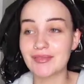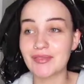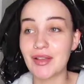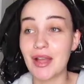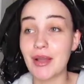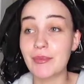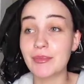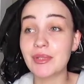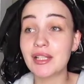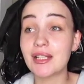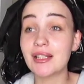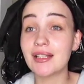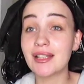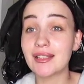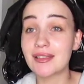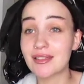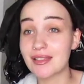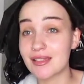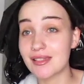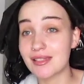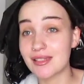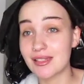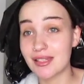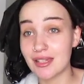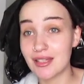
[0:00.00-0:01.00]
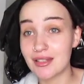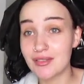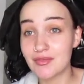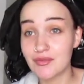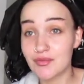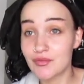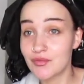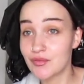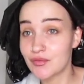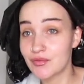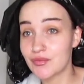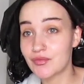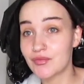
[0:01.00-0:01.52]
I'm gonna let this sit
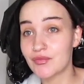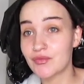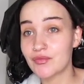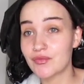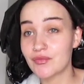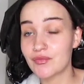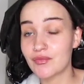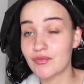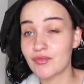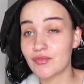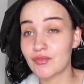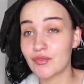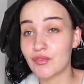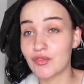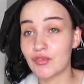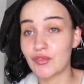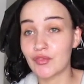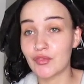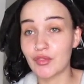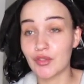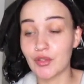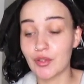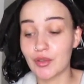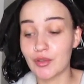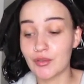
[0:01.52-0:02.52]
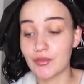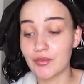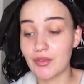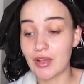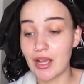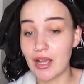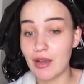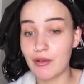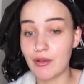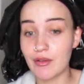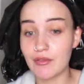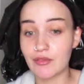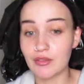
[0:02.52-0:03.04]
for
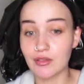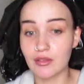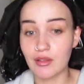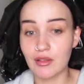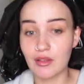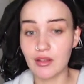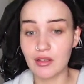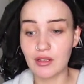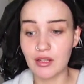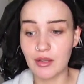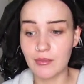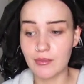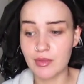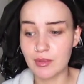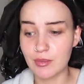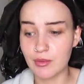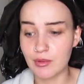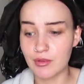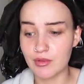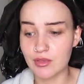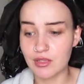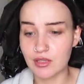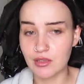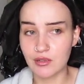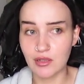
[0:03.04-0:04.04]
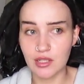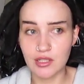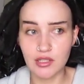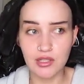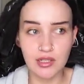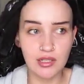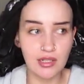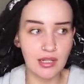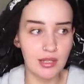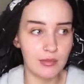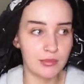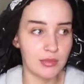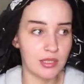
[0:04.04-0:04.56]
however long I'm supposed to. I should
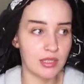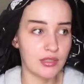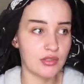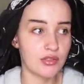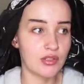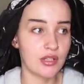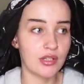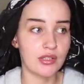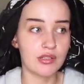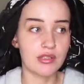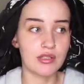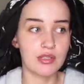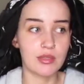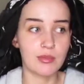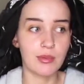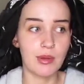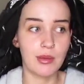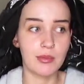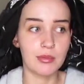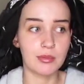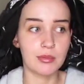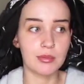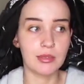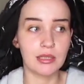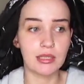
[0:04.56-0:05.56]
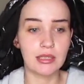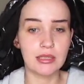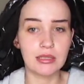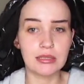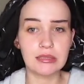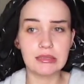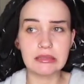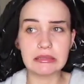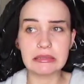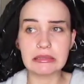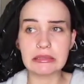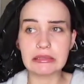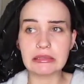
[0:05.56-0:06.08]
have kept the instructions probably.
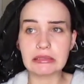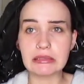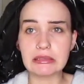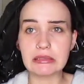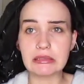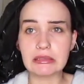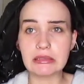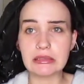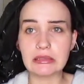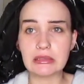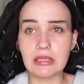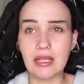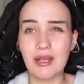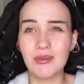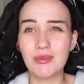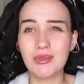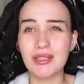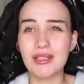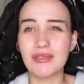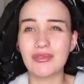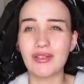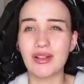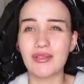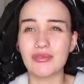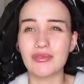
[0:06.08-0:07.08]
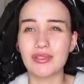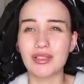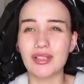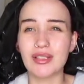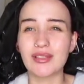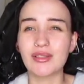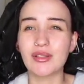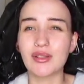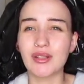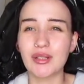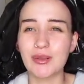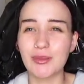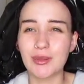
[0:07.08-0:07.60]
I'm gonna leave it on for like
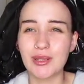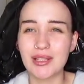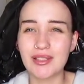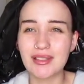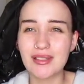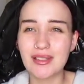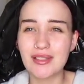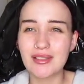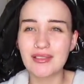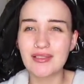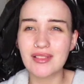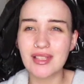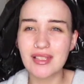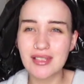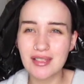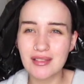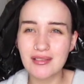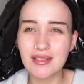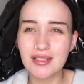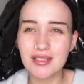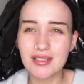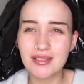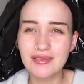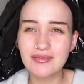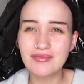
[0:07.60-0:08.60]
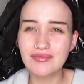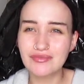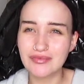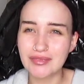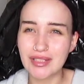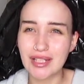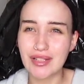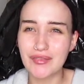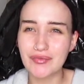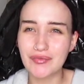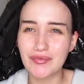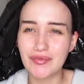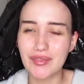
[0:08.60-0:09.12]
30 minutes. That sound good?
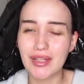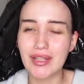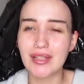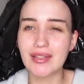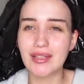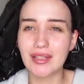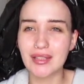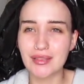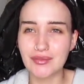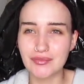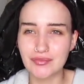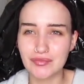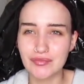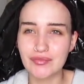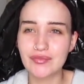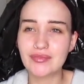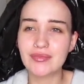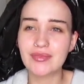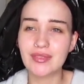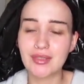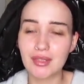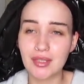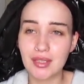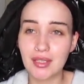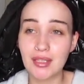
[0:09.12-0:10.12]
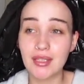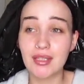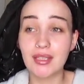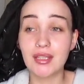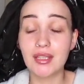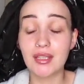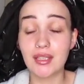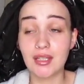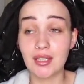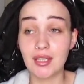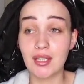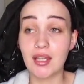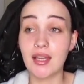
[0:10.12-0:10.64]
Yeah. And
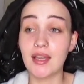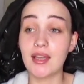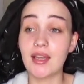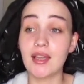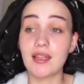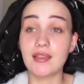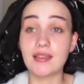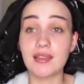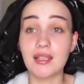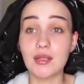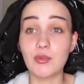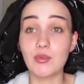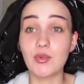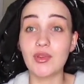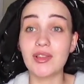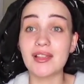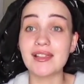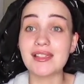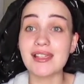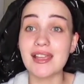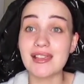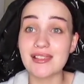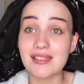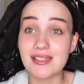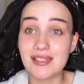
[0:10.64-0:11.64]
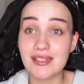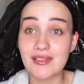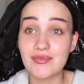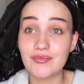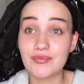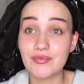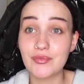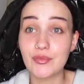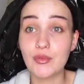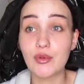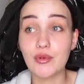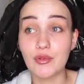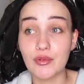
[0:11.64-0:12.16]
then we'll assess.
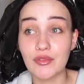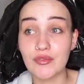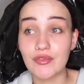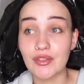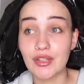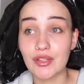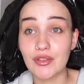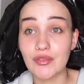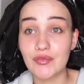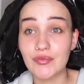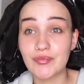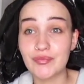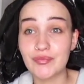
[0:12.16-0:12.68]
We'll reveal.